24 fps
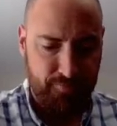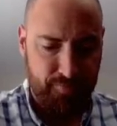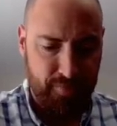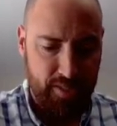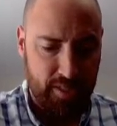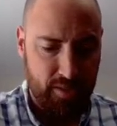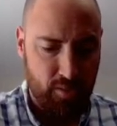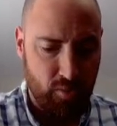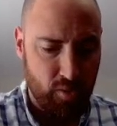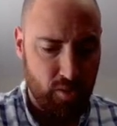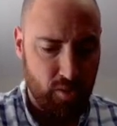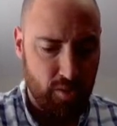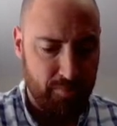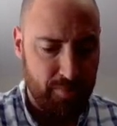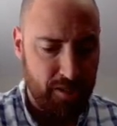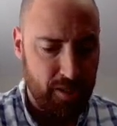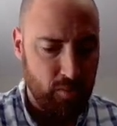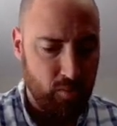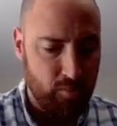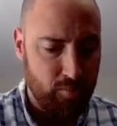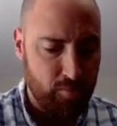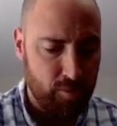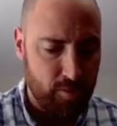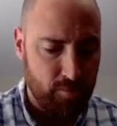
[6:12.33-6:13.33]
than the horn
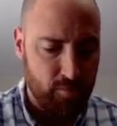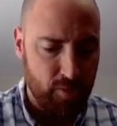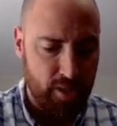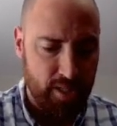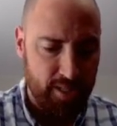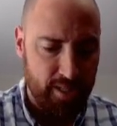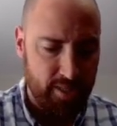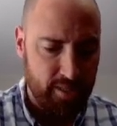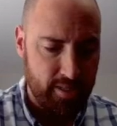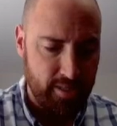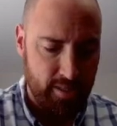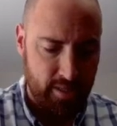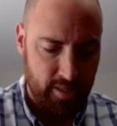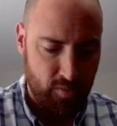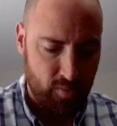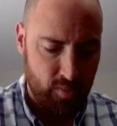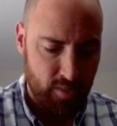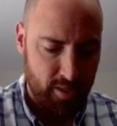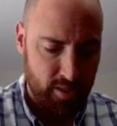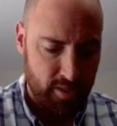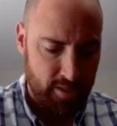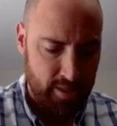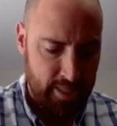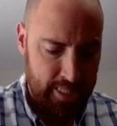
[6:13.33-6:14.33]
beetle. We'll put them right next to the other
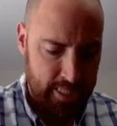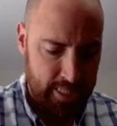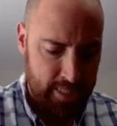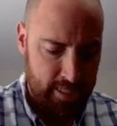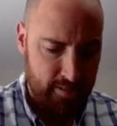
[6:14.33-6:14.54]
one.